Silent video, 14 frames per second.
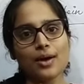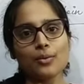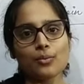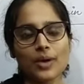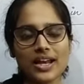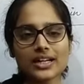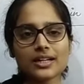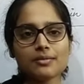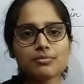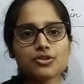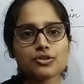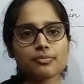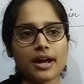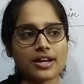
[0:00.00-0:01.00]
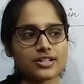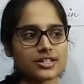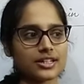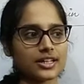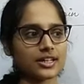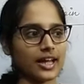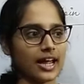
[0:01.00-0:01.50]
welcome to Biotech
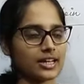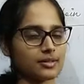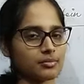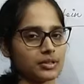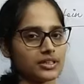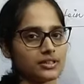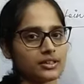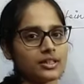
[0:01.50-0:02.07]
Academy.